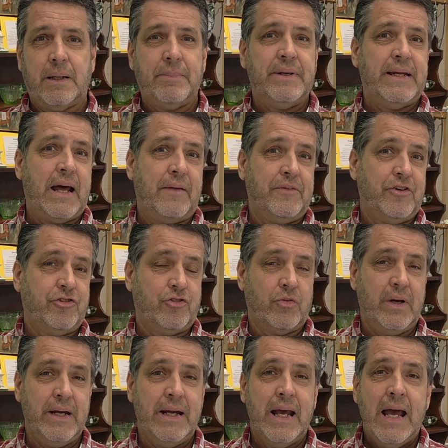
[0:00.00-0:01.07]
up and down the
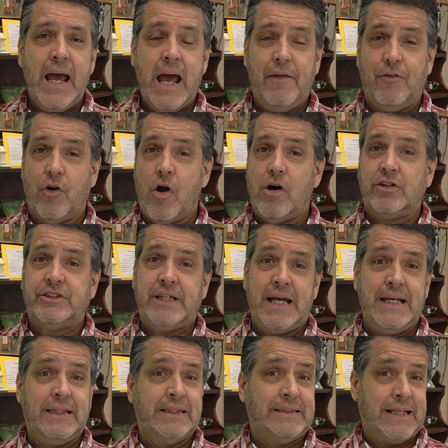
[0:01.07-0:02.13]
street. And they're all
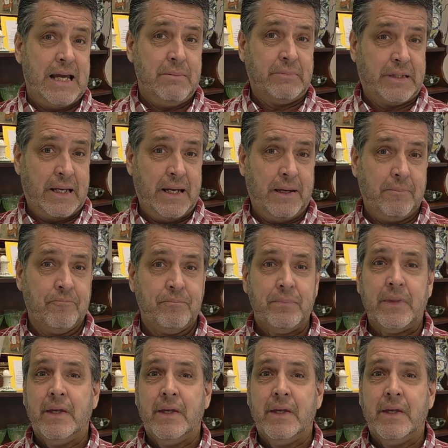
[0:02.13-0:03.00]
saying the same thing.